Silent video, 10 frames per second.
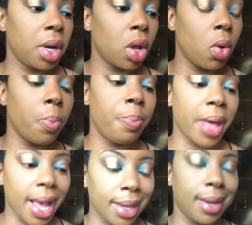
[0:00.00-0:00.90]
gonna go
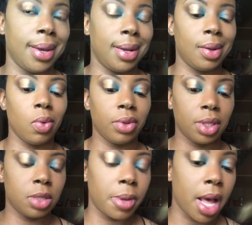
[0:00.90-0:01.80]
back in with
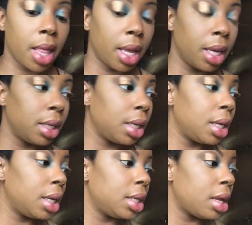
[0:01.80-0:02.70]
this palette,
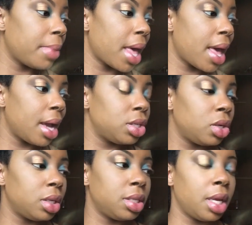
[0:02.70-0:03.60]
and I'm actually
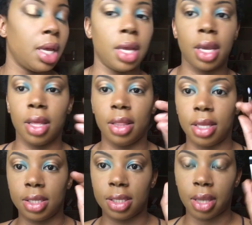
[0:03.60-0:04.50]
gonna take
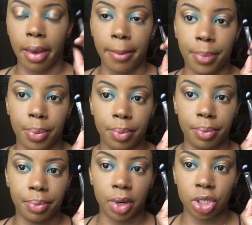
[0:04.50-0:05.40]
this yeah.
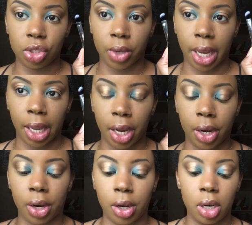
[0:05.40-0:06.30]
brush yeah. right
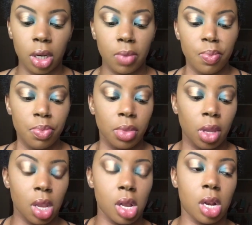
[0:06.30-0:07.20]
here, and
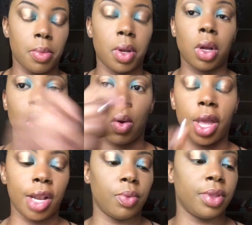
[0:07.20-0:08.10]
I'm gonna go
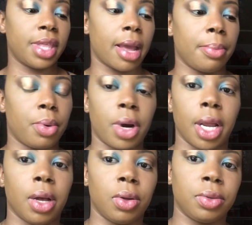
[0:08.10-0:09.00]
in with that
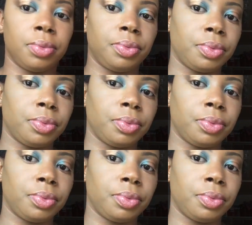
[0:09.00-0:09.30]
brown.